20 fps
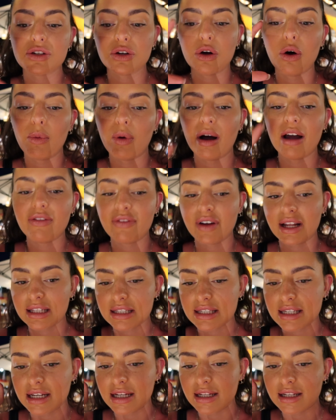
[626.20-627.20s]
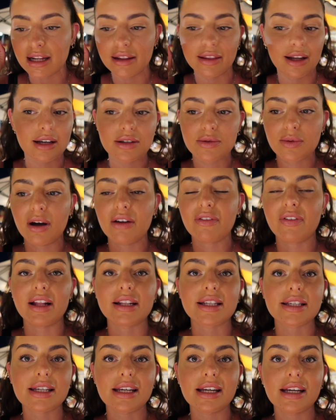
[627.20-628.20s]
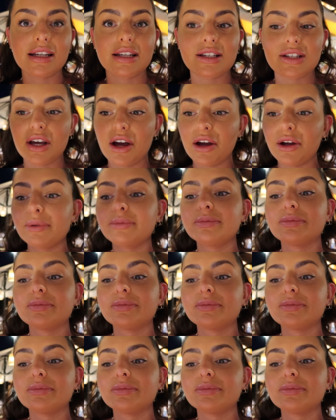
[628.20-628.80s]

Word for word: just got what I fancied and that's what I fancied. So